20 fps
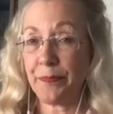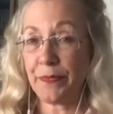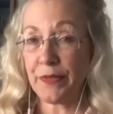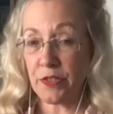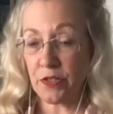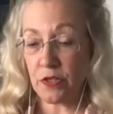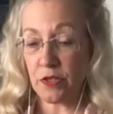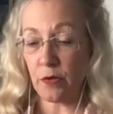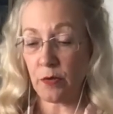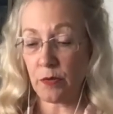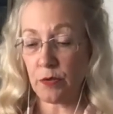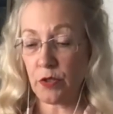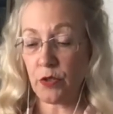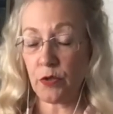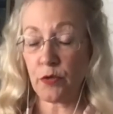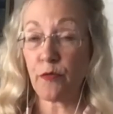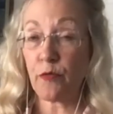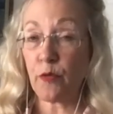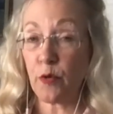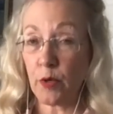So your
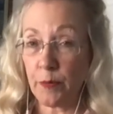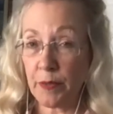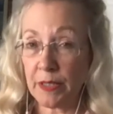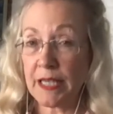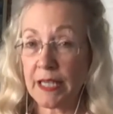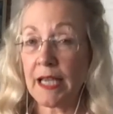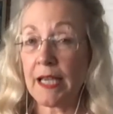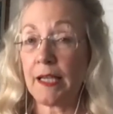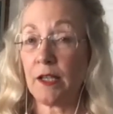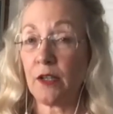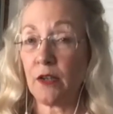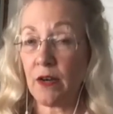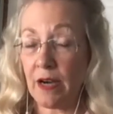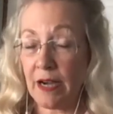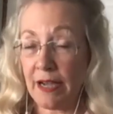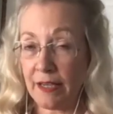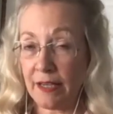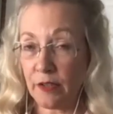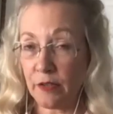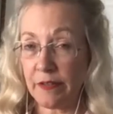401k, your
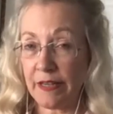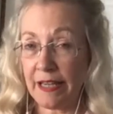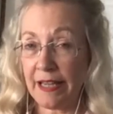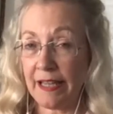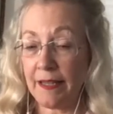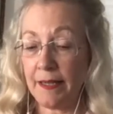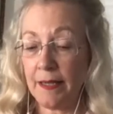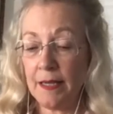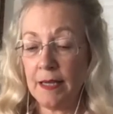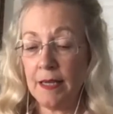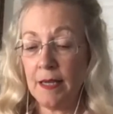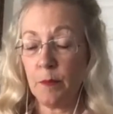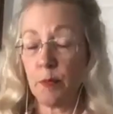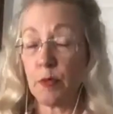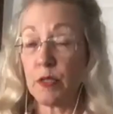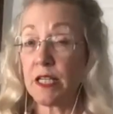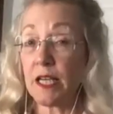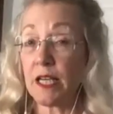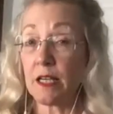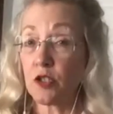IRA,
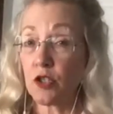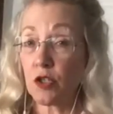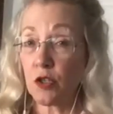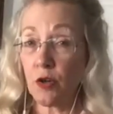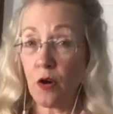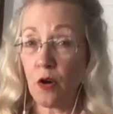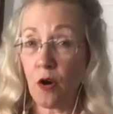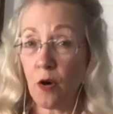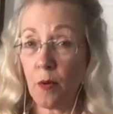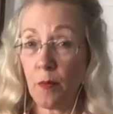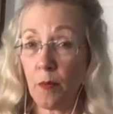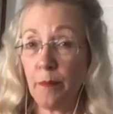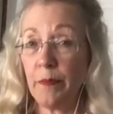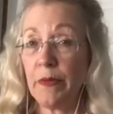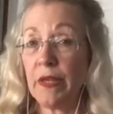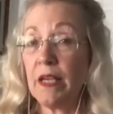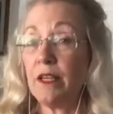protect your home.